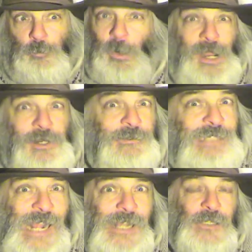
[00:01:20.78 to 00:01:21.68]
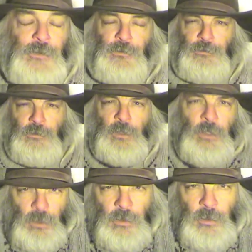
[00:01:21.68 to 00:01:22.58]
Brown's house.
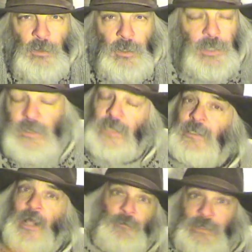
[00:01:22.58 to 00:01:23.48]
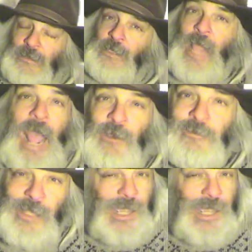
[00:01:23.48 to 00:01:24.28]
It does not mention a house